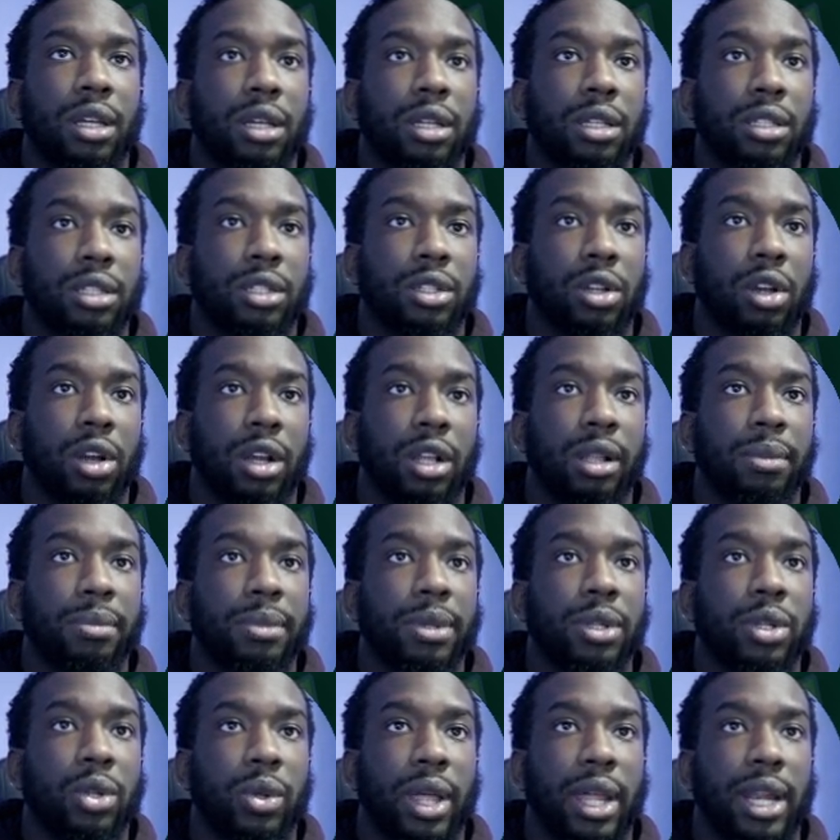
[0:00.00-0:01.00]
let me
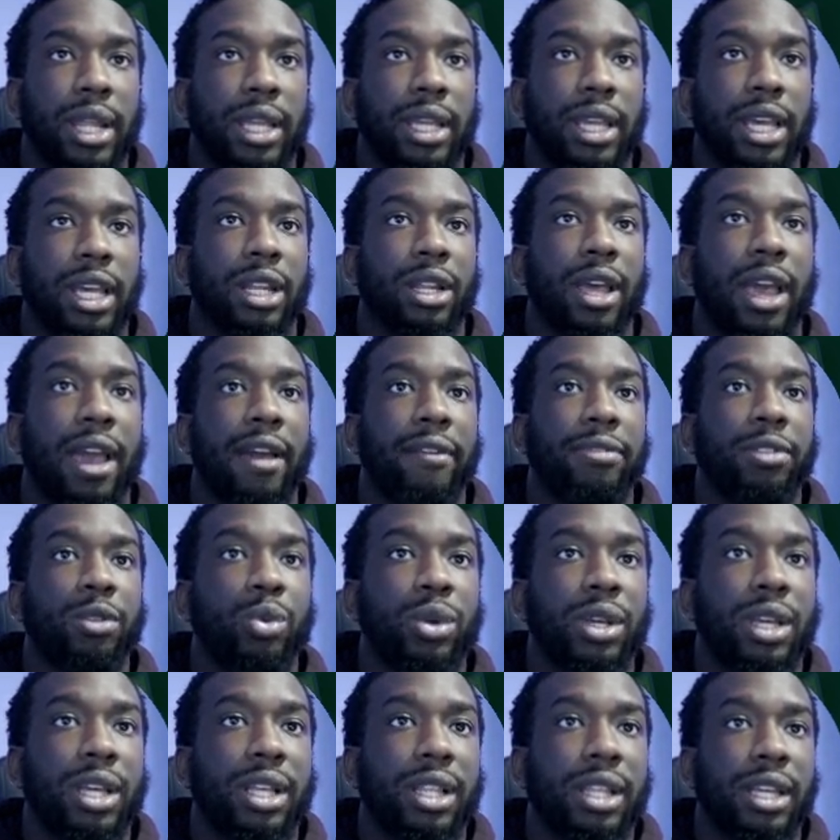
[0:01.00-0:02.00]
do that again. After
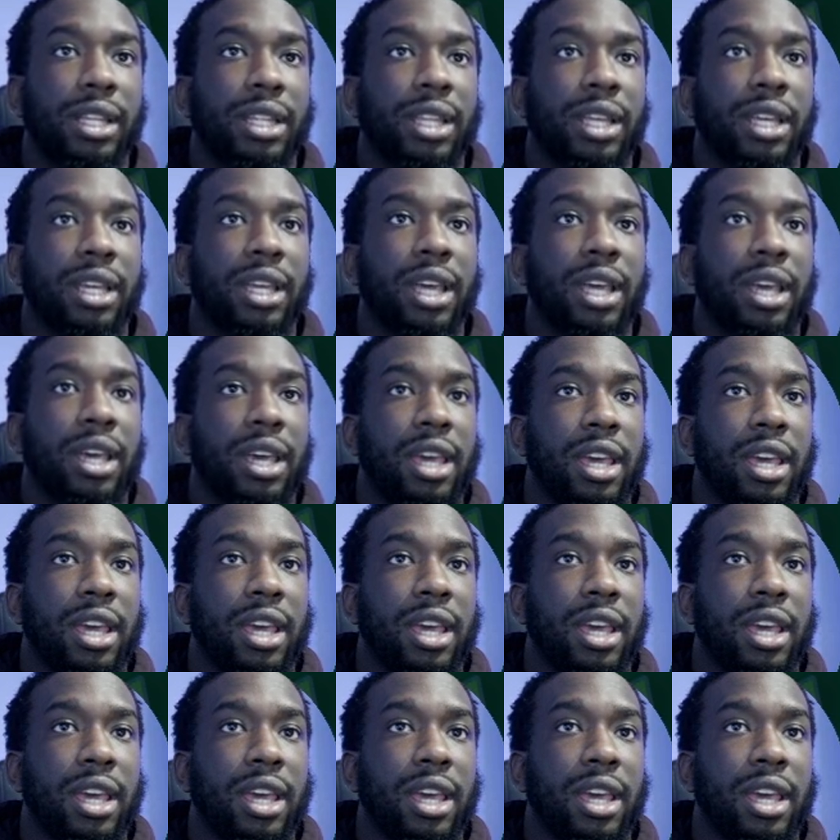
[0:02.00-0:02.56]
we clicked it,